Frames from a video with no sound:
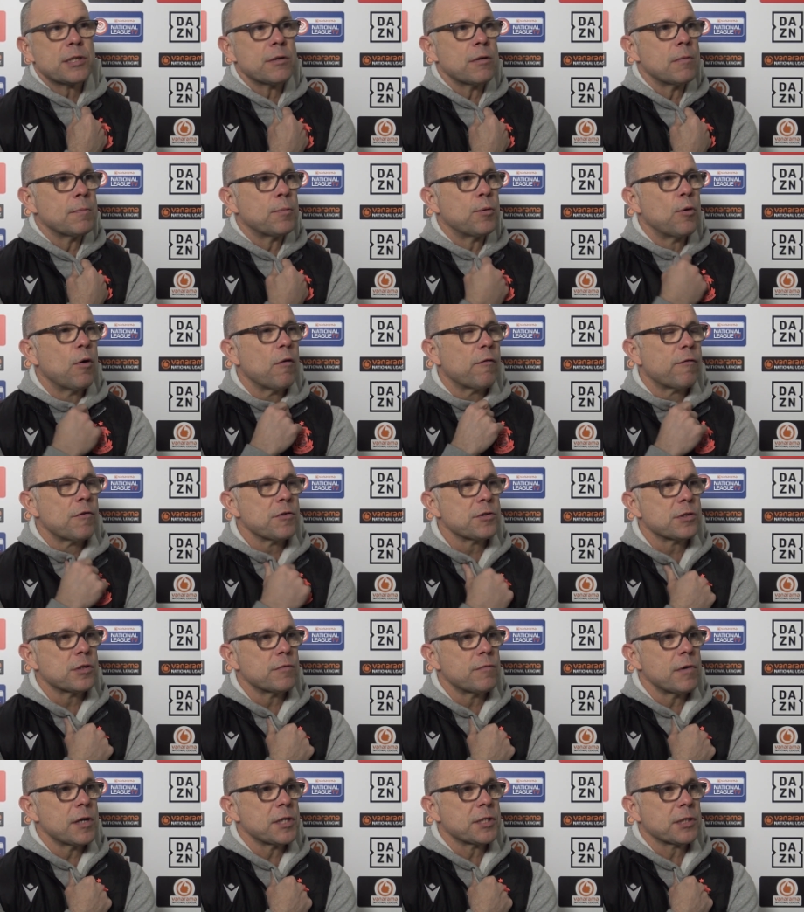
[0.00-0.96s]
too important for us
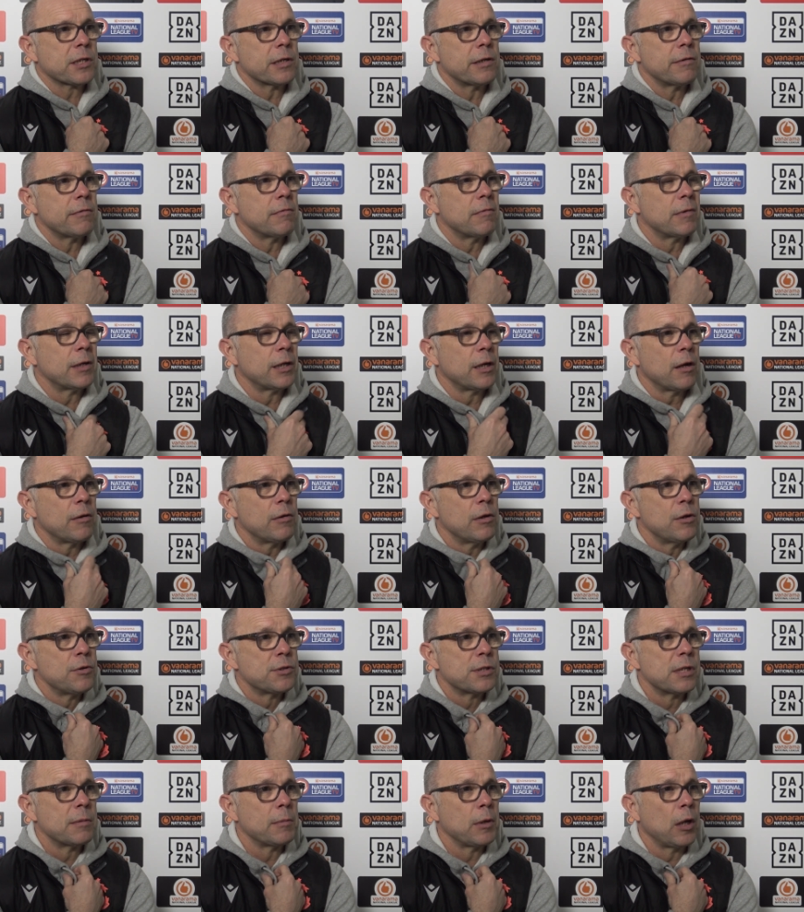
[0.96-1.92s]
to risk and
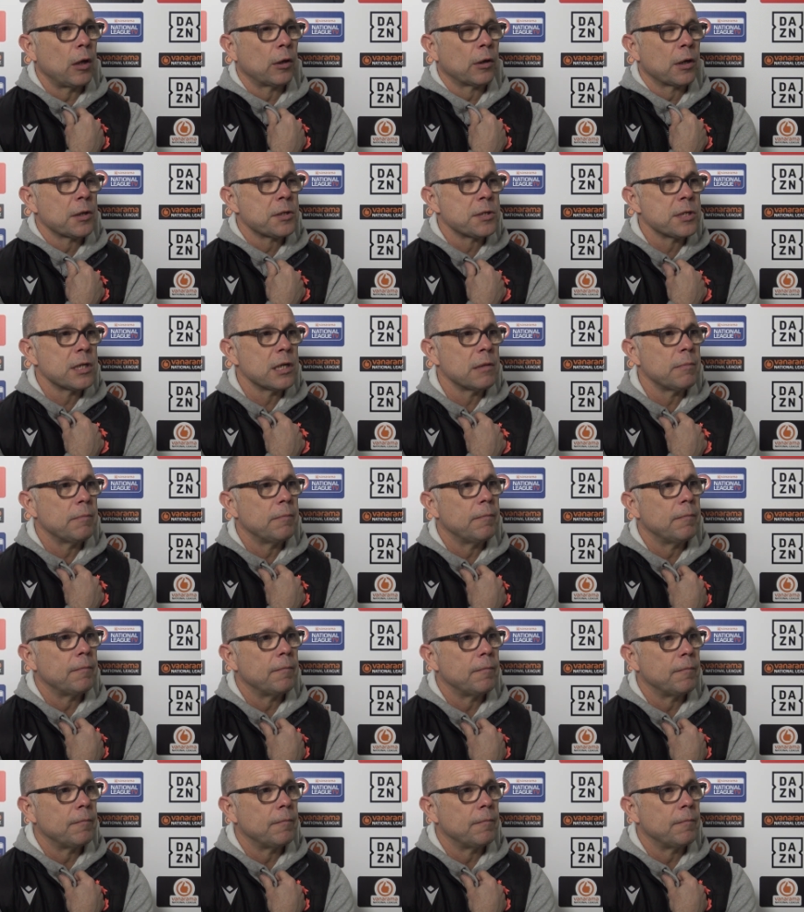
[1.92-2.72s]
losing him longer term.